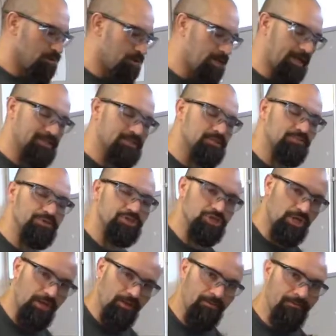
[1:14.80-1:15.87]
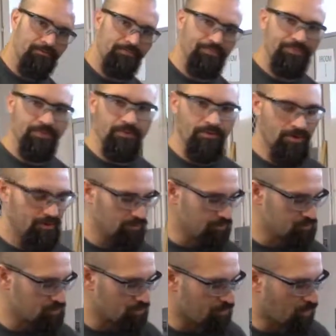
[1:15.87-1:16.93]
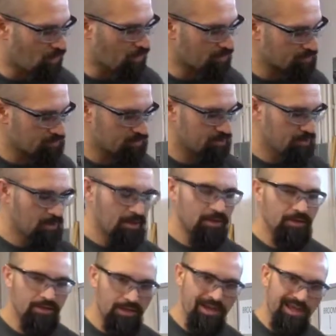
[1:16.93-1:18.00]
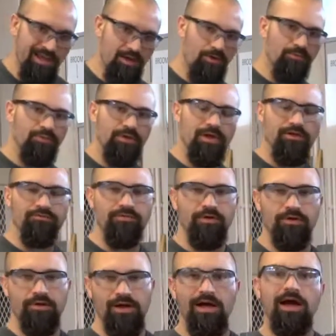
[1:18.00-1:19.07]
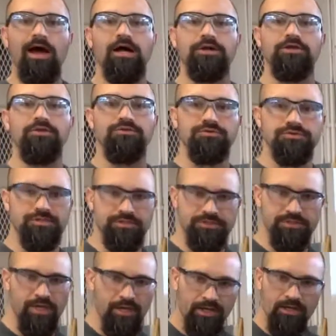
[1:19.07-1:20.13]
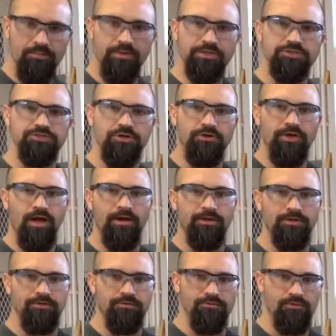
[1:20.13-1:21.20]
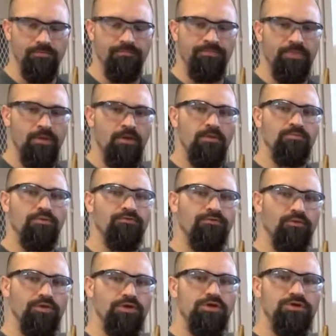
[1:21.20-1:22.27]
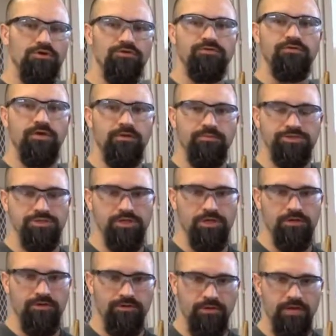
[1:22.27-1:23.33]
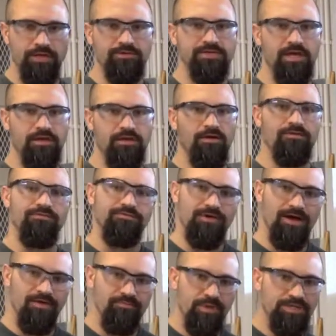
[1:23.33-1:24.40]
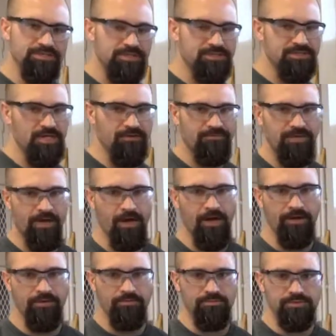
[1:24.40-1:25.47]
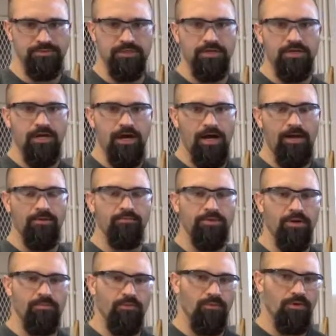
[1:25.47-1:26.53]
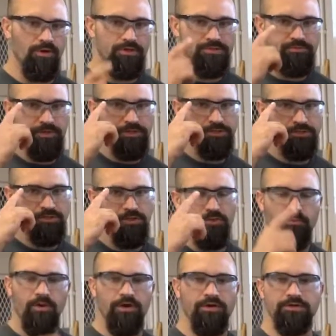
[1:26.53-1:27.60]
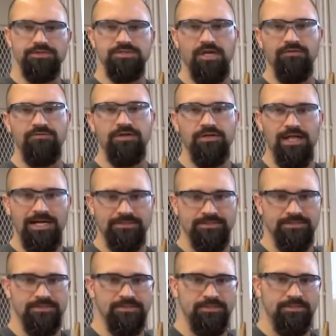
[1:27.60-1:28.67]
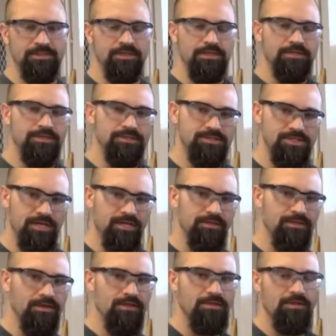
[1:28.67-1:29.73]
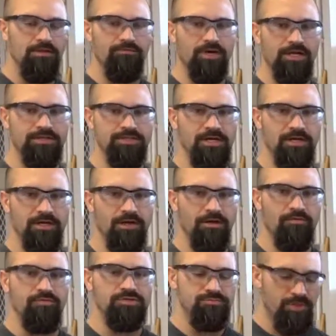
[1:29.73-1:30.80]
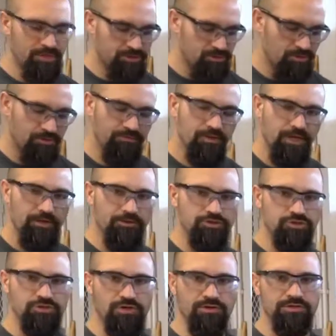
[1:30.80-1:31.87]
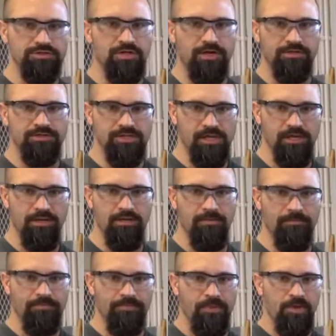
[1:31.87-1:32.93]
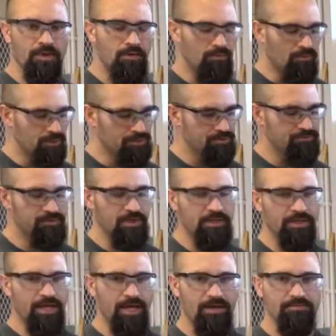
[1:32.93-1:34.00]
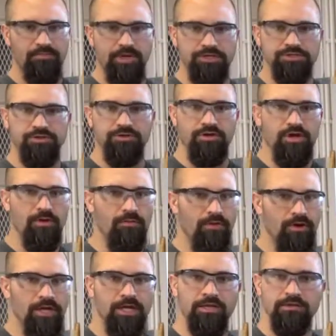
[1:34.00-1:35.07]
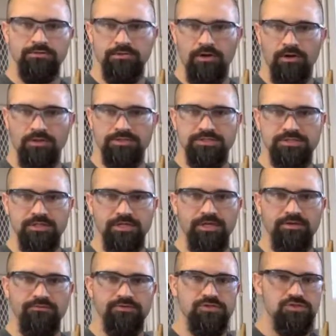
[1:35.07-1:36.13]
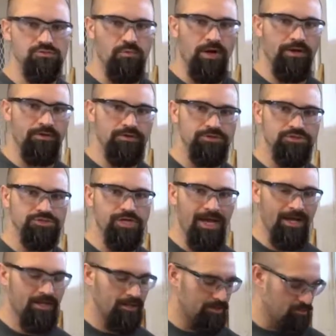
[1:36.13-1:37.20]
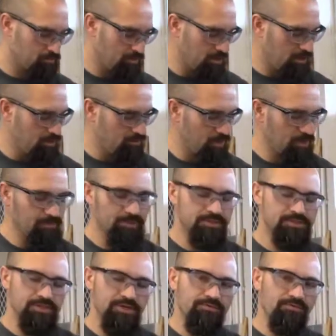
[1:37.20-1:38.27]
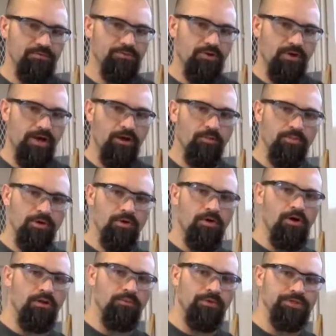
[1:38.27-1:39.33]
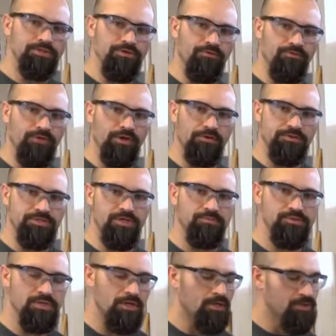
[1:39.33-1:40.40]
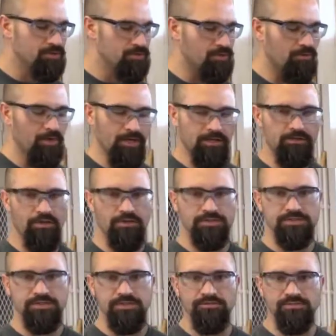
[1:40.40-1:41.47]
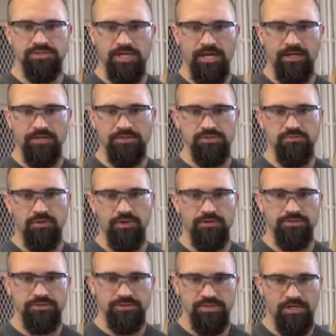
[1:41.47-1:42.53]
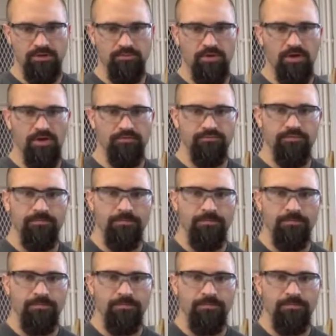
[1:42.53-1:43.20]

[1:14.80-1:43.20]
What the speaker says: that's the machine. Alright, those are the parts. Now, we got to figure out how to use this thing, and I'm going to show you how to use it. Before you use any machine, though, you got to take care of 5 basic safety items. Item number 1 is make sure that you're wearing your safety glasses. The second thing that you got to take care of is make sure you've got your shirt tucked in. Once you've done that, make sure you're not wearing any long sleeves, sweaters, jackets. We need to be able to see from your elbow all the way to your fingertips. So any long sleeves, jackets, sweaters, take them off.